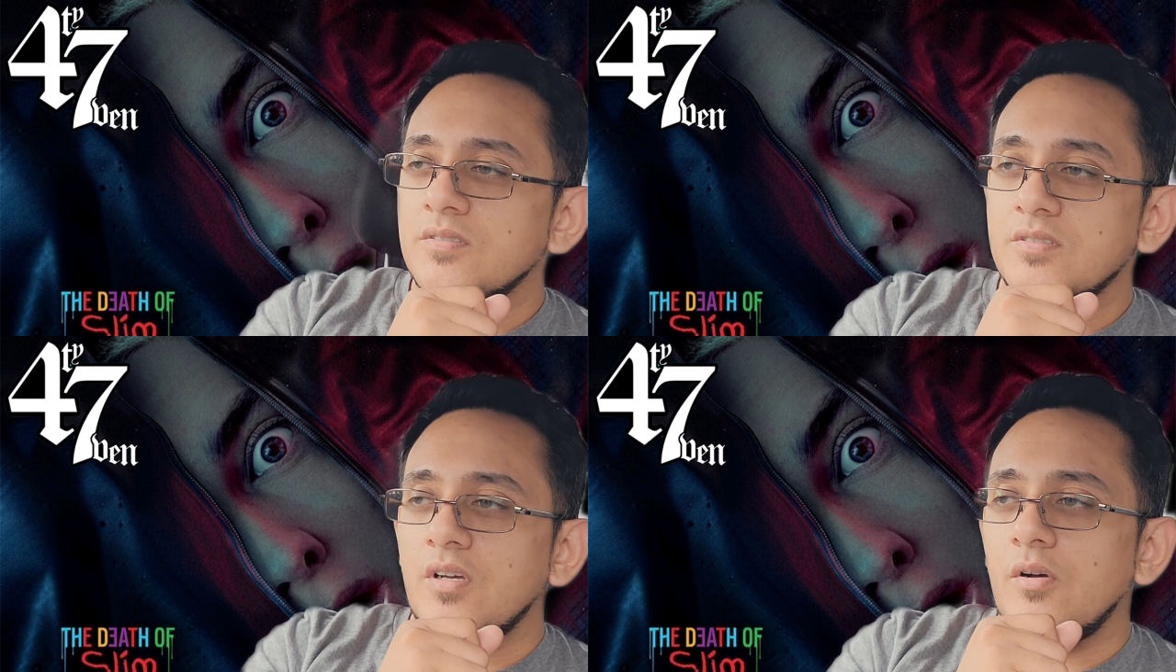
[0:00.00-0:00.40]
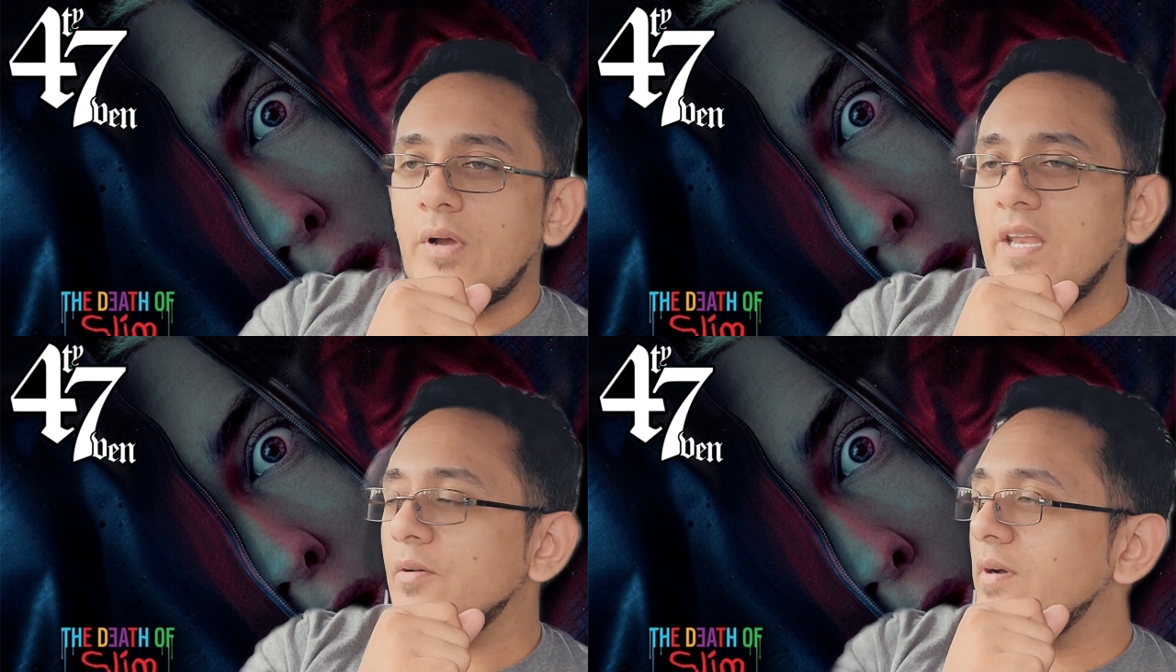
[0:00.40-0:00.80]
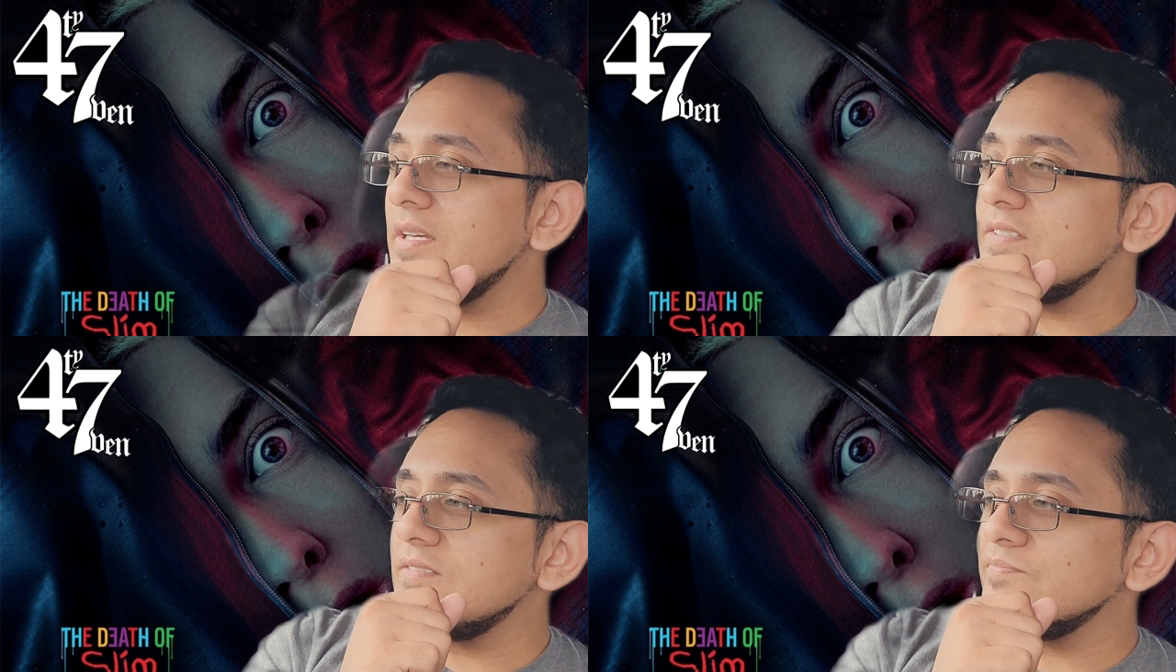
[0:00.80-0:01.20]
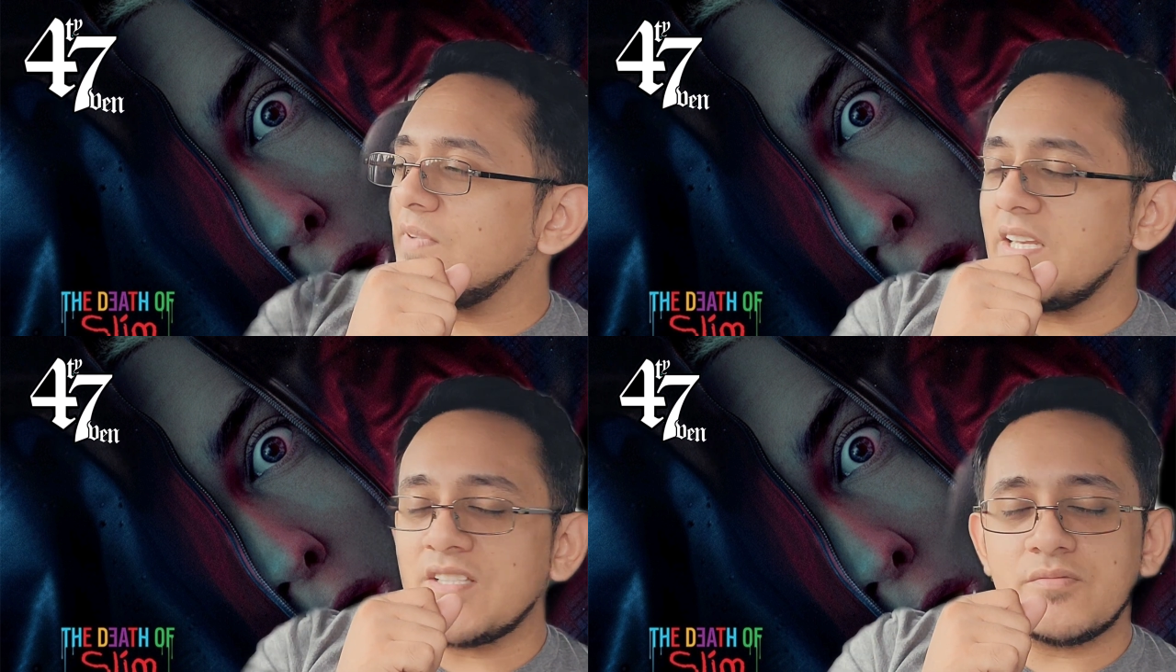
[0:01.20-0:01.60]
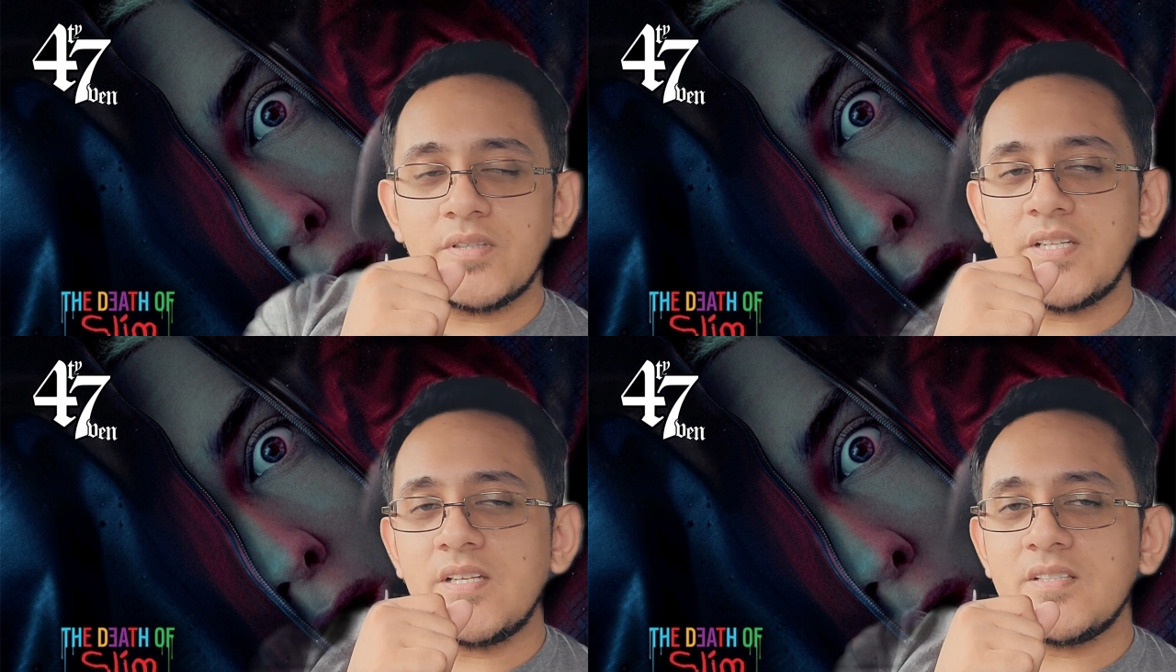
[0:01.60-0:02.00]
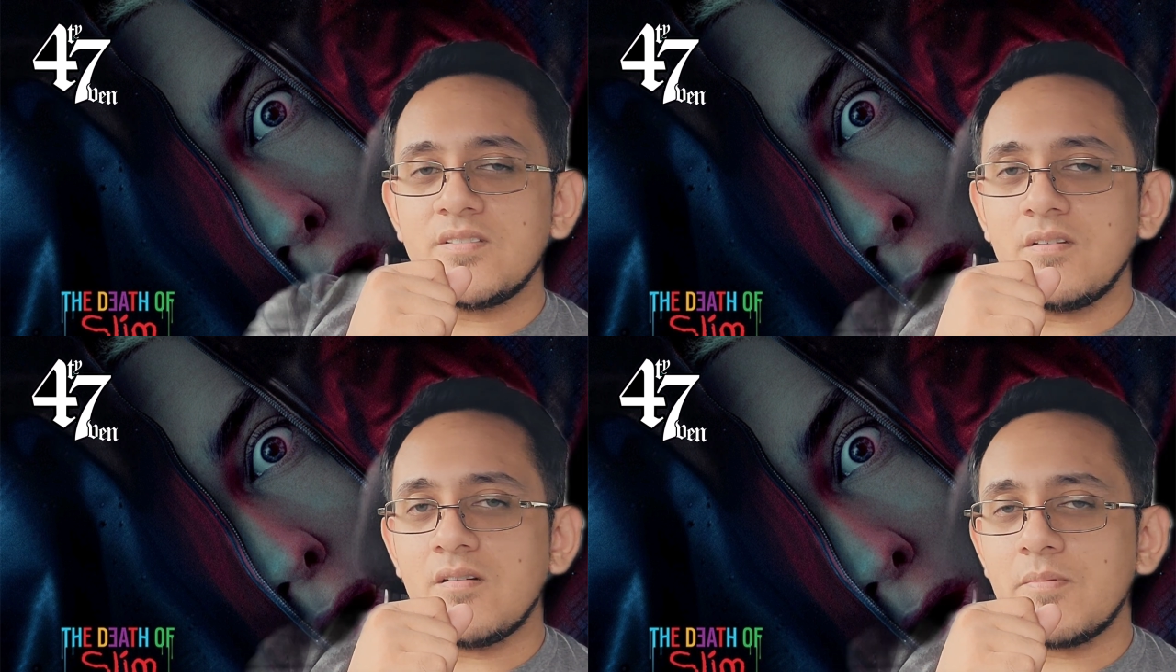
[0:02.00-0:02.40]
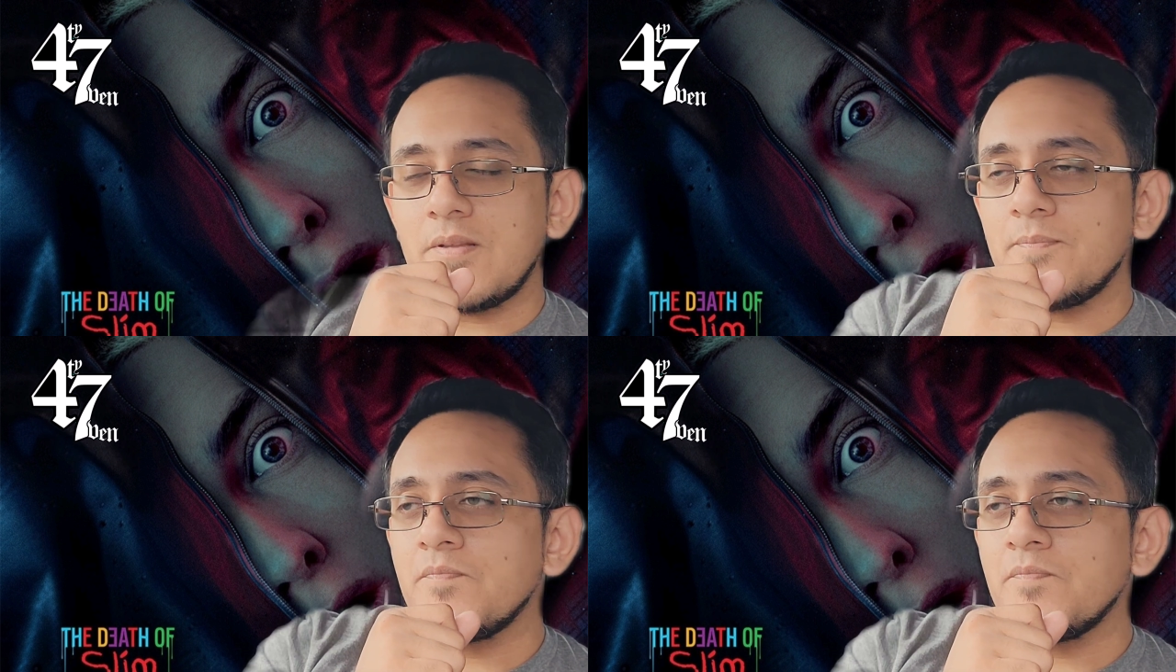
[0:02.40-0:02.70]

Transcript: So anyways, it is what it is, you know what I mean?